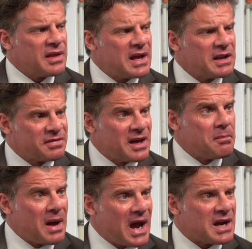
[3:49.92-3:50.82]
then if they
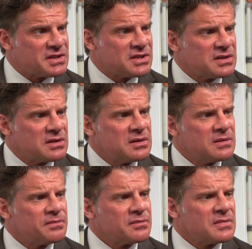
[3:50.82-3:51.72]
match,
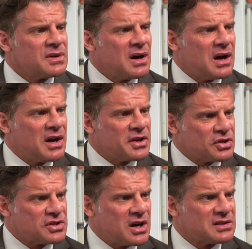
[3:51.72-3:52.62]
uh, you
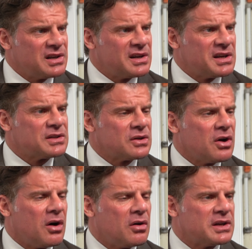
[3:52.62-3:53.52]
certainly need to
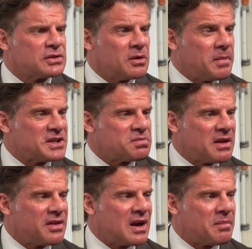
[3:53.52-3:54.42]
go into
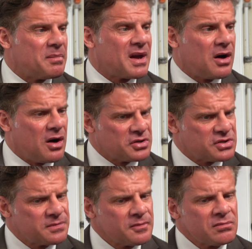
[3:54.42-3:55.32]
replacement therapy
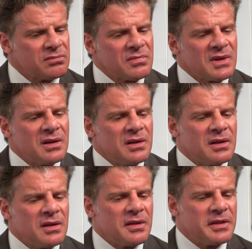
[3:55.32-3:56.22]
because
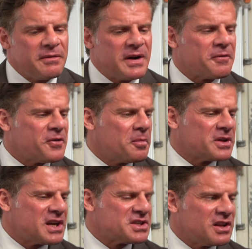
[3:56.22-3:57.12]
the very few
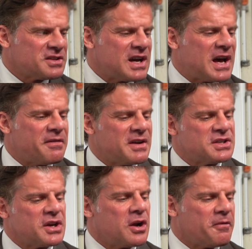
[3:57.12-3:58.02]
potential side effects
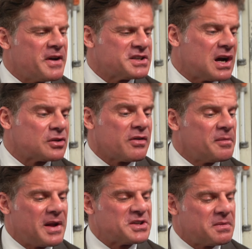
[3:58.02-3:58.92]
you're going to face out of
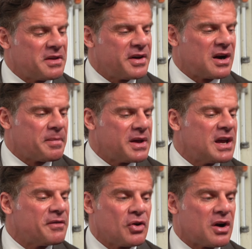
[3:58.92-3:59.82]
replacement therapy
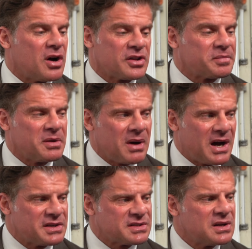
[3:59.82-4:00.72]
if you are not
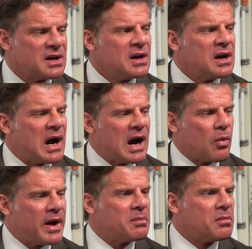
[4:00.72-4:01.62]
optimized are
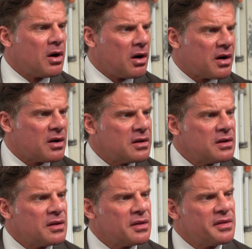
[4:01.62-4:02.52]
way more
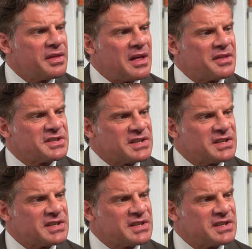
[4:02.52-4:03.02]
than the